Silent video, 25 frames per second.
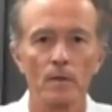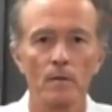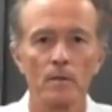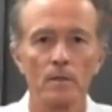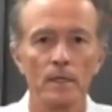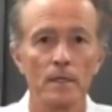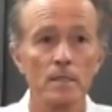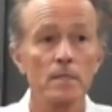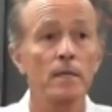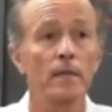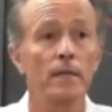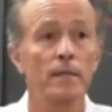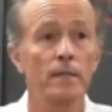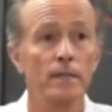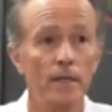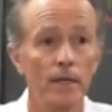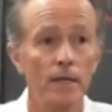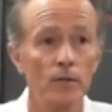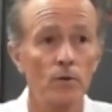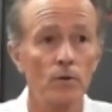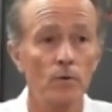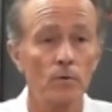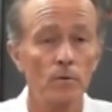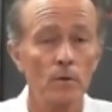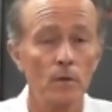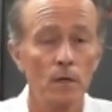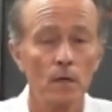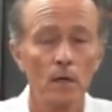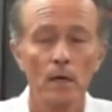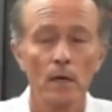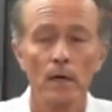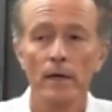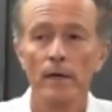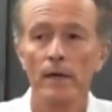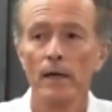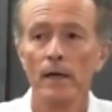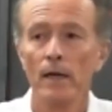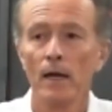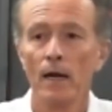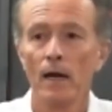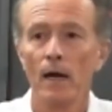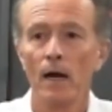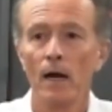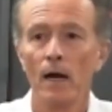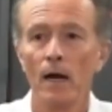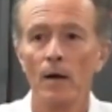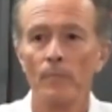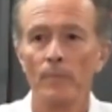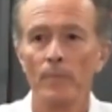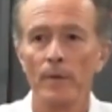discontinued.
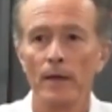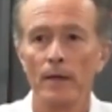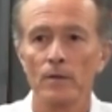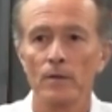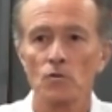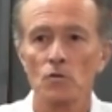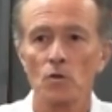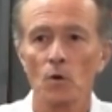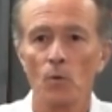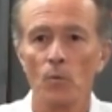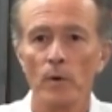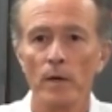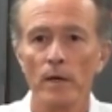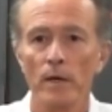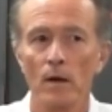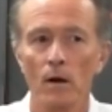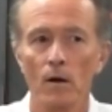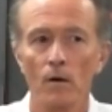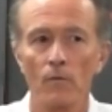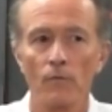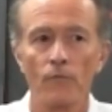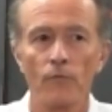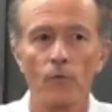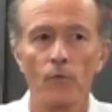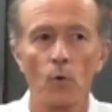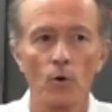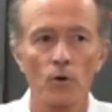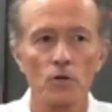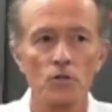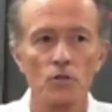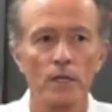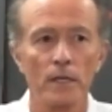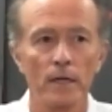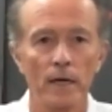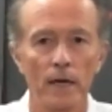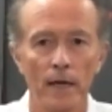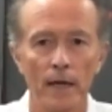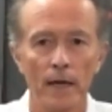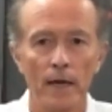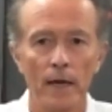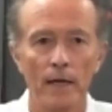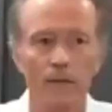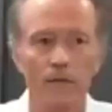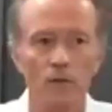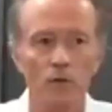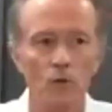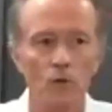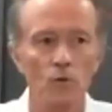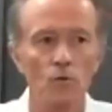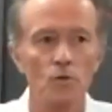And so we are forging
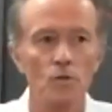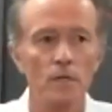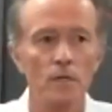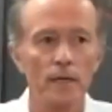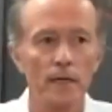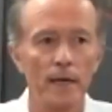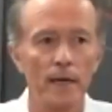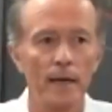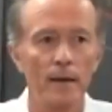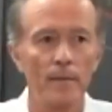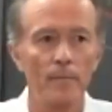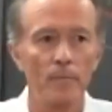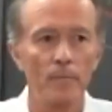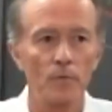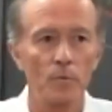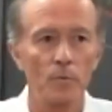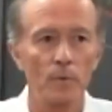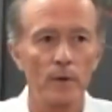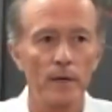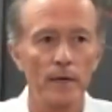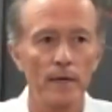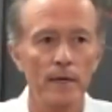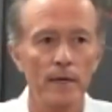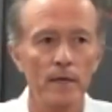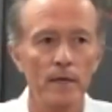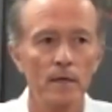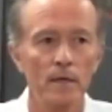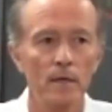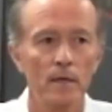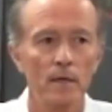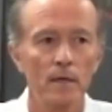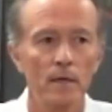ahead using M3.